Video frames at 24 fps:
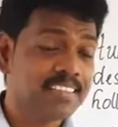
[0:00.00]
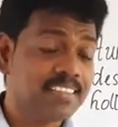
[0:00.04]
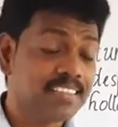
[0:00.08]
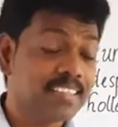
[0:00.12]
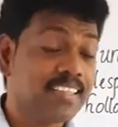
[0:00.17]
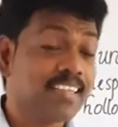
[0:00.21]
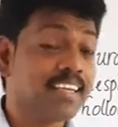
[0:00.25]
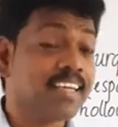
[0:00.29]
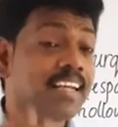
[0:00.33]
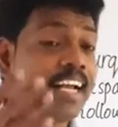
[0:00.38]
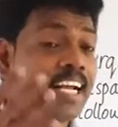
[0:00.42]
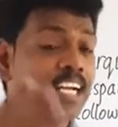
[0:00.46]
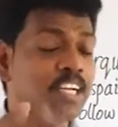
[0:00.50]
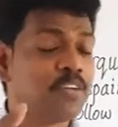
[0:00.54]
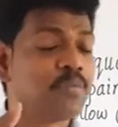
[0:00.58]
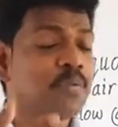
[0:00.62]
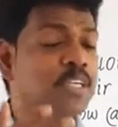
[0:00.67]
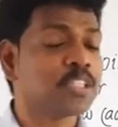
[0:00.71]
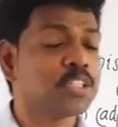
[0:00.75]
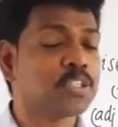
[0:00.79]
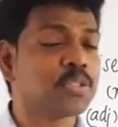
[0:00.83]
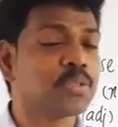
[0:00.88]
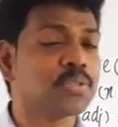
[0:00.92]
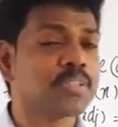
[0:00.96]
The great
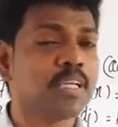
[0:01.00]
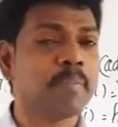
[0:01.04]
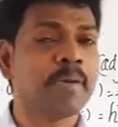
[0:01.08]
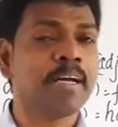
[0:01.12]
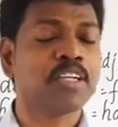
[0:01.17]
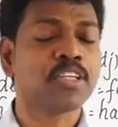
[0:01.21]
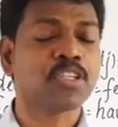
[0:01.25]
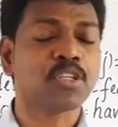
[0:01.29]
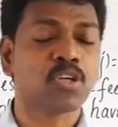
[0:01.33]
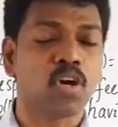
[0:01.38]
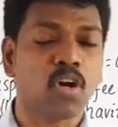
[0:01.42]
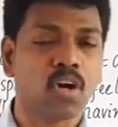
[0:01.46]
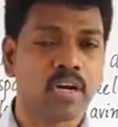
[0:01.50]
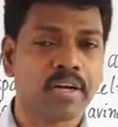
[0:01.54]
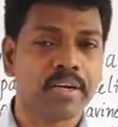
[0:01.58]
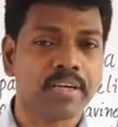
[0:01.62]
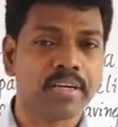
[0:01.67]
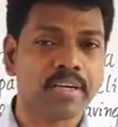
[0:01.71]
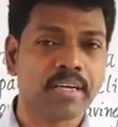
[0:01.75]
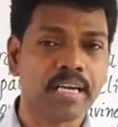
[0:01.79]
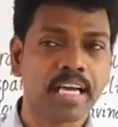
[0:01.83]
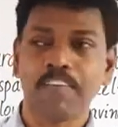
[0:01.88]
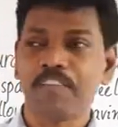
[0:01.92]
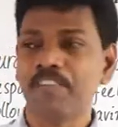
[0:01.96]
one took them and told
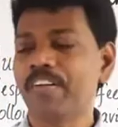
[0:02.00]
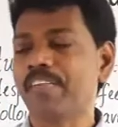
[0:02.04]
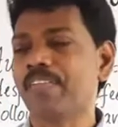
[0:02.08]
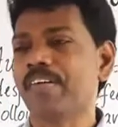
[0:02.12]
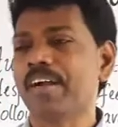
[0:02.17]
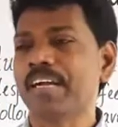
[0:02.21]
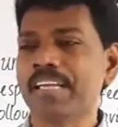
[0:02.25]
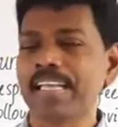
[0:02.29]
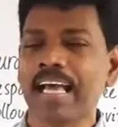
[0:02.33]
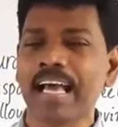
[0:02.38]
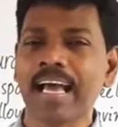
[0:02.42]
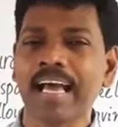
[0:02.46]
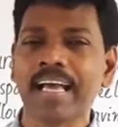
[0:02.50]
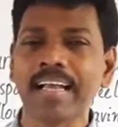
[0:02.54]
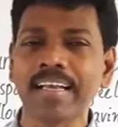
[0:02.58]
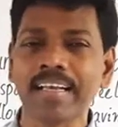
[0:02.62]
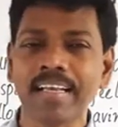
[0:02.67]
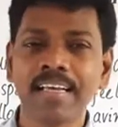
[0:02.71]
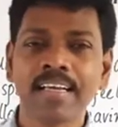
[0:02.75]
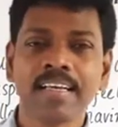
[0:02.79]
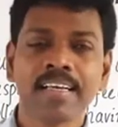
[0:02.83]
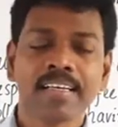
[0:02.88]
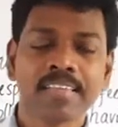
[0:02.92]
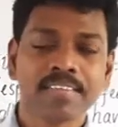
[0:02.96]
everyone
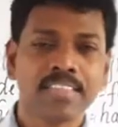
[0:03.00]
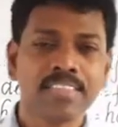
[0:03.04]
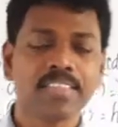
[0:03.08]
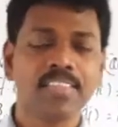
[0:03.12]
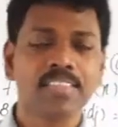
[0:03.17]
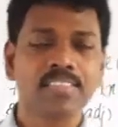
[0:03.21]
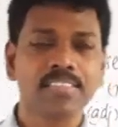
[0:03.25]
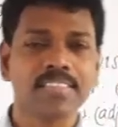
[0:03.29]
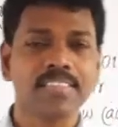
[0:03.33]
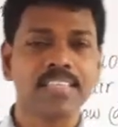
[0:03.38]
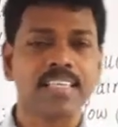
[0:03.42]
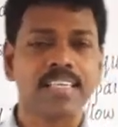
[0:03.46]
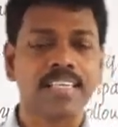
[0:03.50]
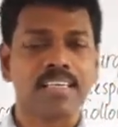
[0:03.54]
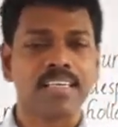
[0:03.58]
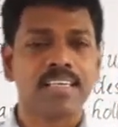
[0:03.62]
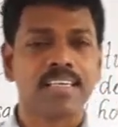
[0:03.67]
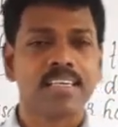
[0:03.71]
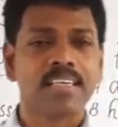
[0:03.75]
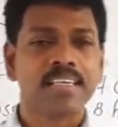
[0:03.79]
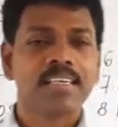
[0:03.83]
that this is the